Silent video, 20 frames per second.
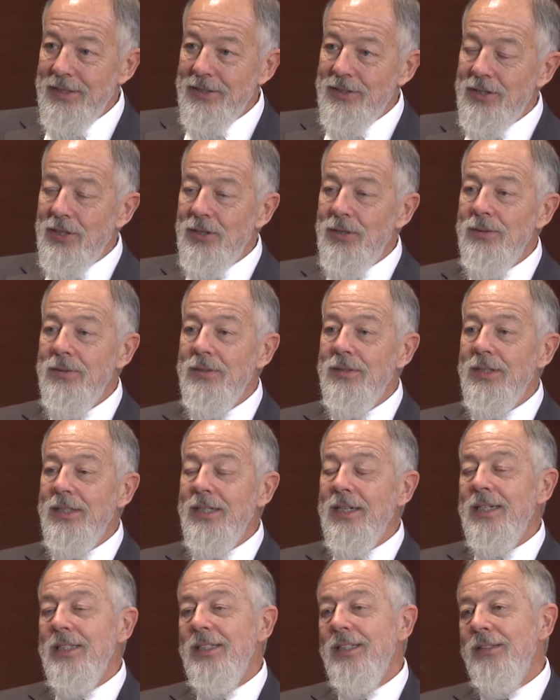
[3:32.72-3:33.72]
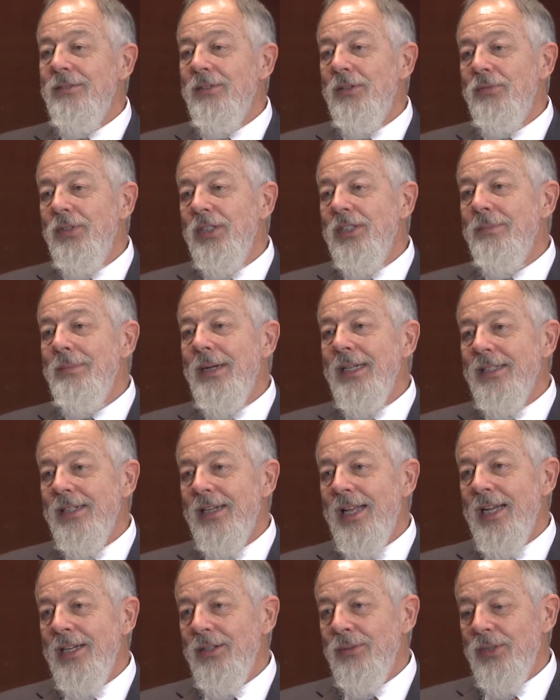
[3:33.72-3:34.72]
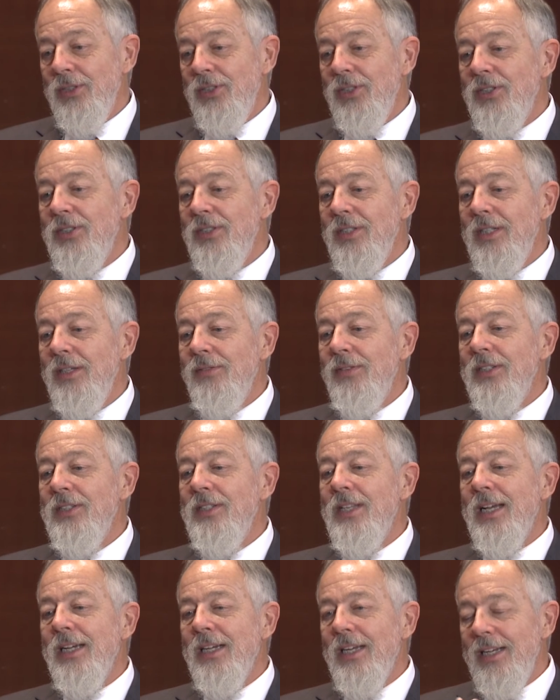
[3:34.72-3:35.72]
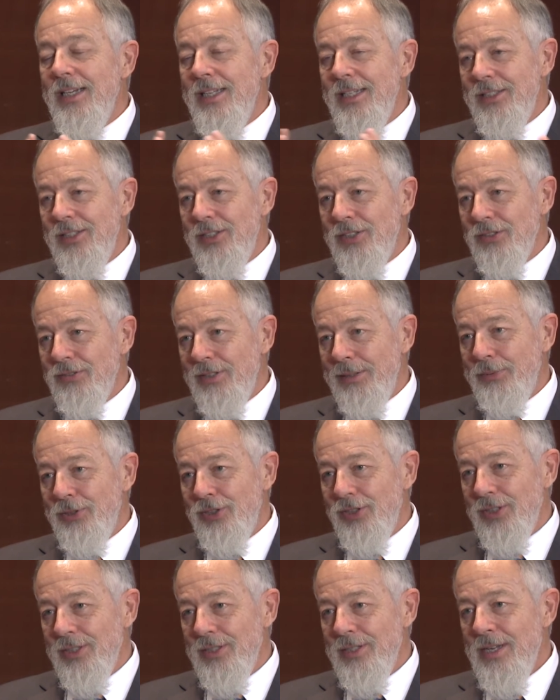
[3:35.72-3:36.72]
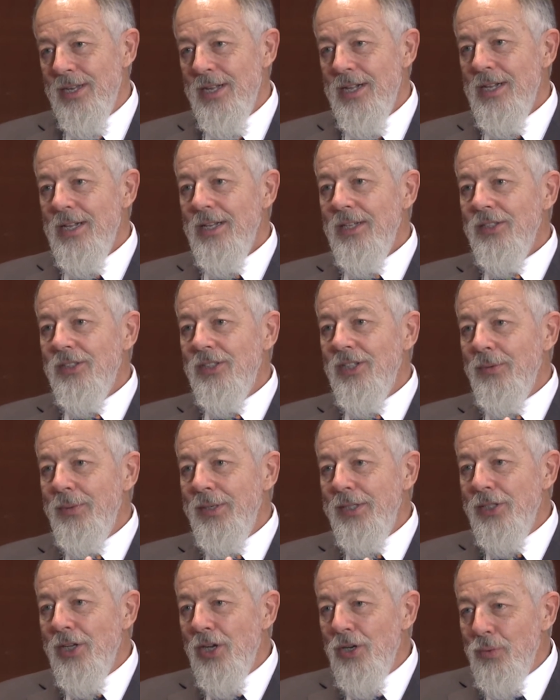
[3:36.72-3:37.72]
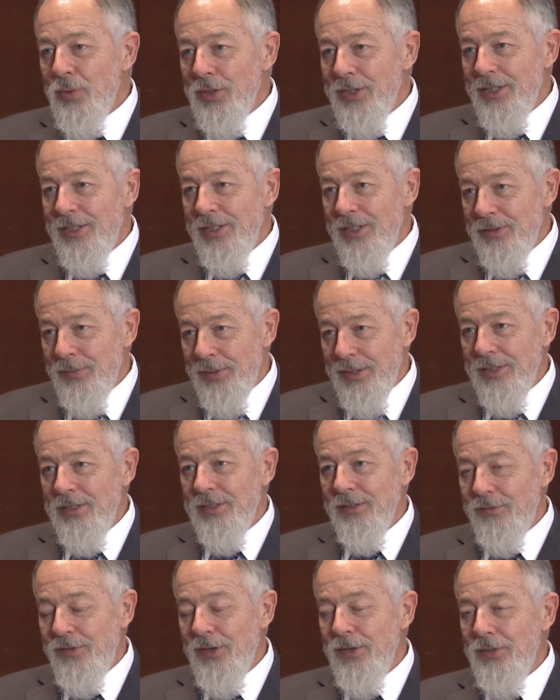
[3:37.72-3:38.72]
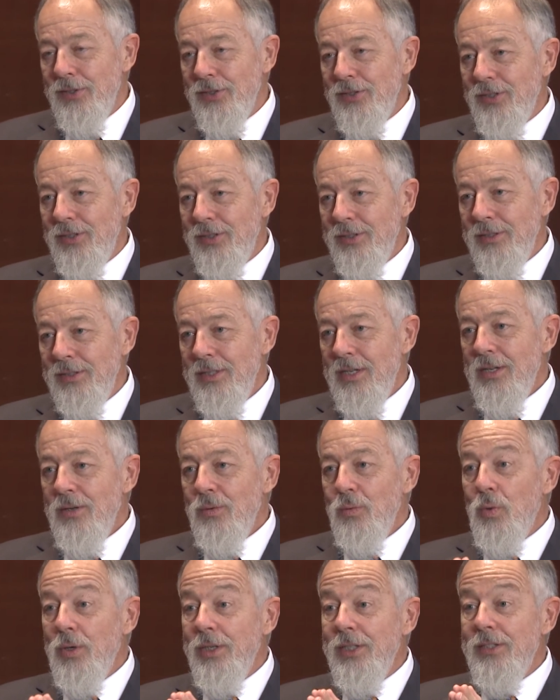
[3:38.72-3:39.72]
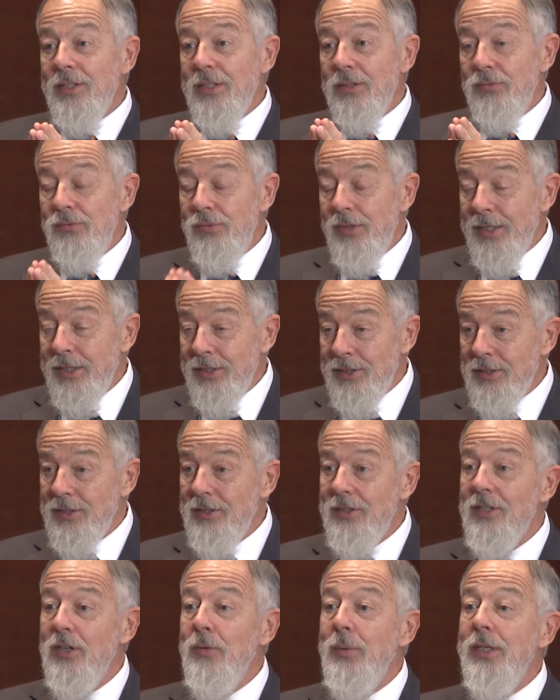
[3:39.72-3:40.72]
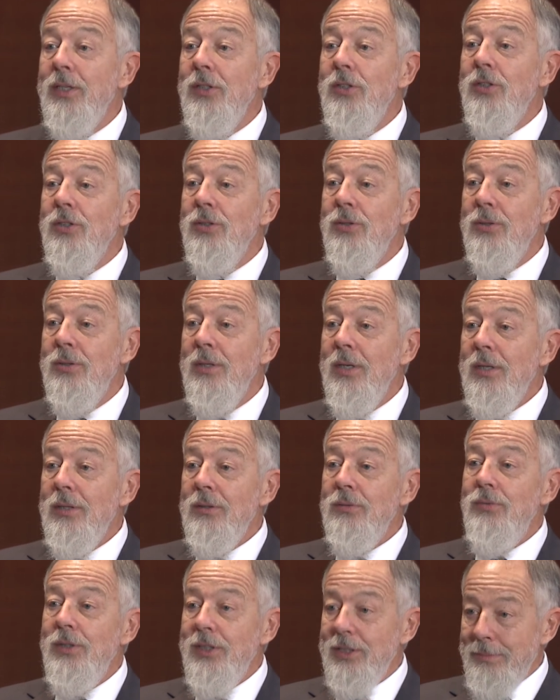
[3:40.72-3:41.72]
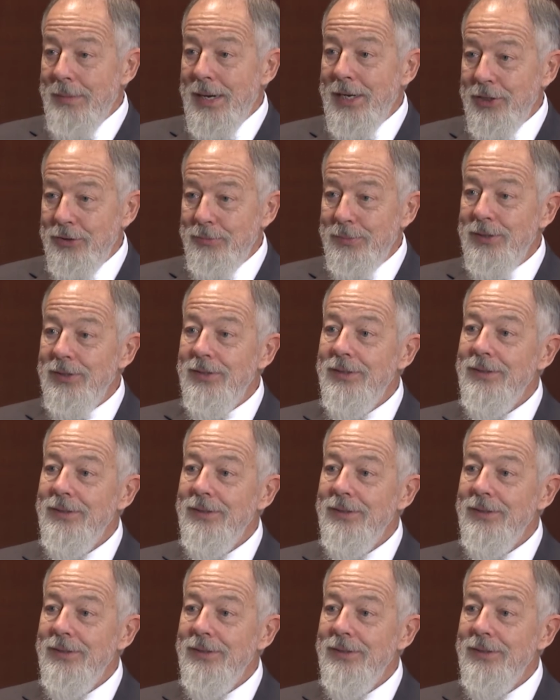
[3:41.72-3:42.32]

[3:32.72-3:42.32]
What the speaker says: So the idea of a risk meta-language is to give us that clear description so we know what it is we're going to focus on, what is the risk, so we can do risk management.